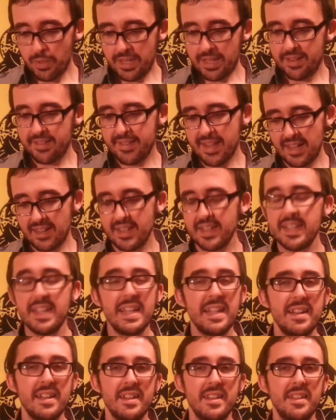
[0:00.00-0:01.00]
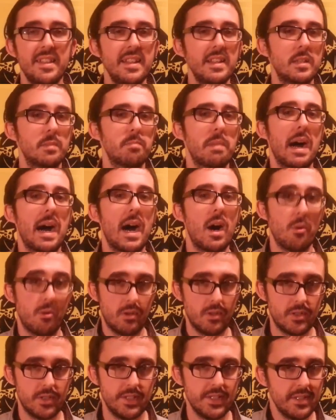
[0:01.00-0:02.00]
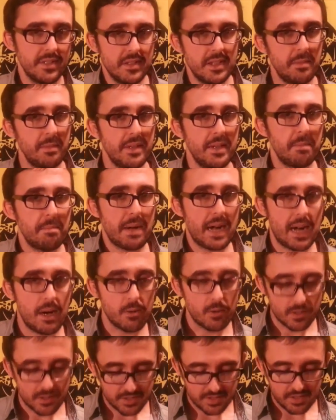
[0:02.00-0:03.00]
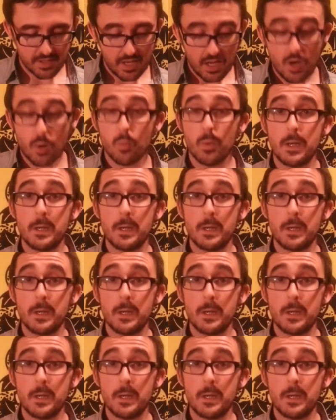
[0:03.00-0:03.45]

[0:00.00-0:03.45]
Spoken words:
we delegated these powers, these limited powers.